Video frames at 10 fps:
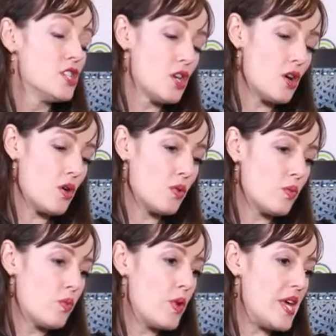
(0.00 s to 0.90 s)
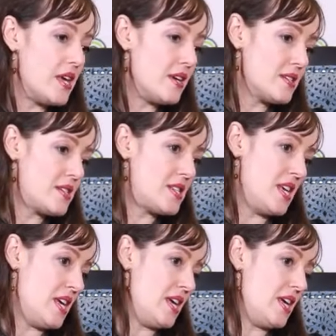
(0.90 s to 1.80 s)
So we
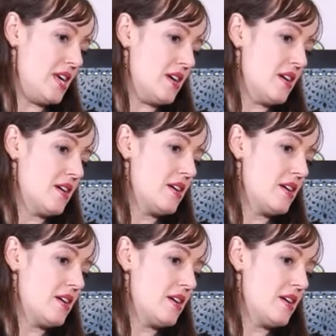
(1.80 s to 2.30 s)
see